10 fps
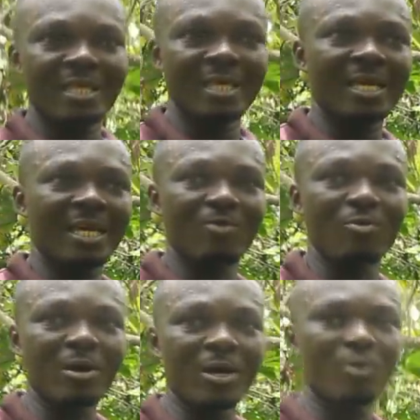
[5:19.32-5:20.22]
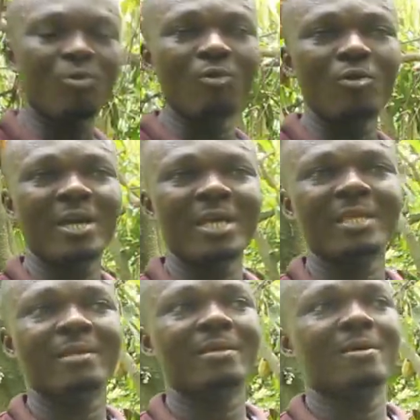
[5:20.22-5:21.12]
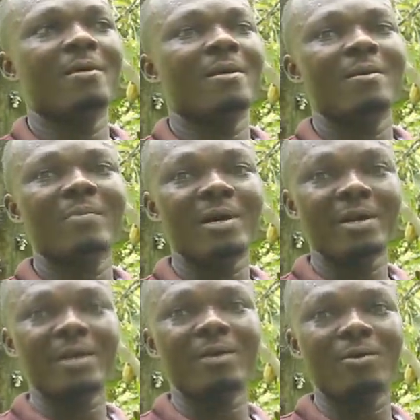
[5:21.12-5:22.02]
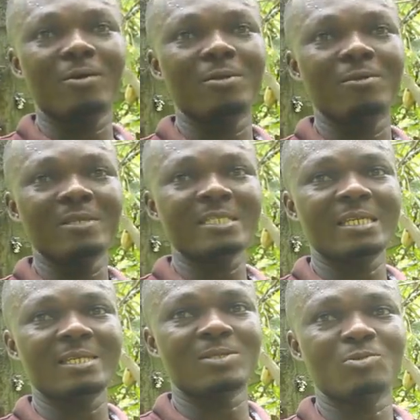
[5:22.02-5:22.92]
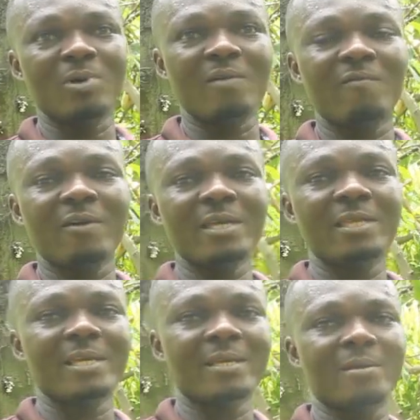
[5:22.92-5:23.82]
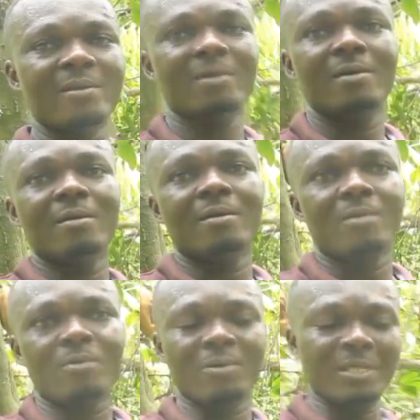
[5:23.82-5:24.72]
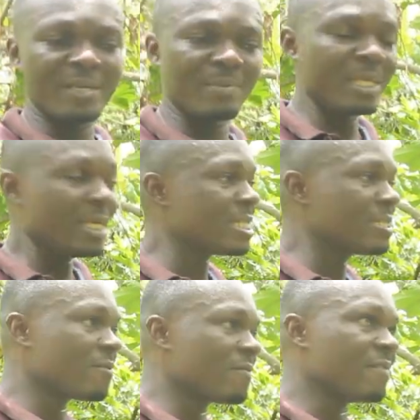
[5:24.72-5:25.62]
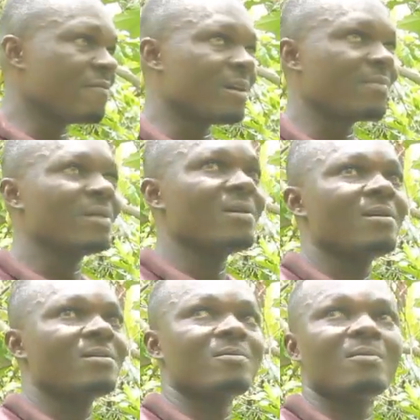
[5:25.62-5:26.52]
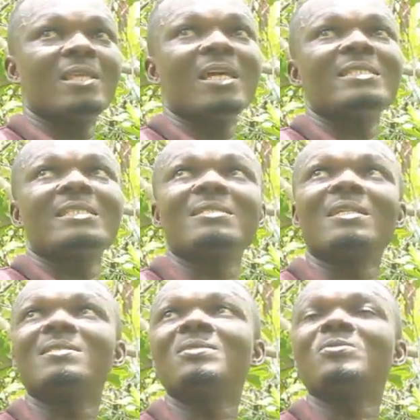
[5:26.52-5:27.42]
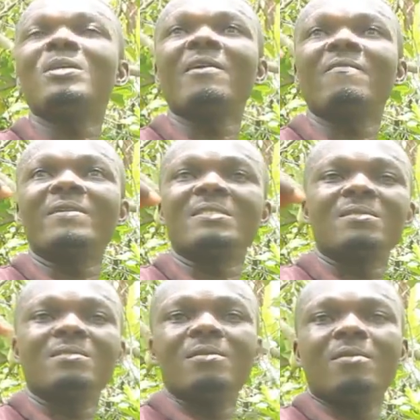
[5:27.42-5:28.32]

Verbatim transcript: dig a, a hole and bury all those things to avoid the contamination of the farm. Oh. So that's the sanitary harvest.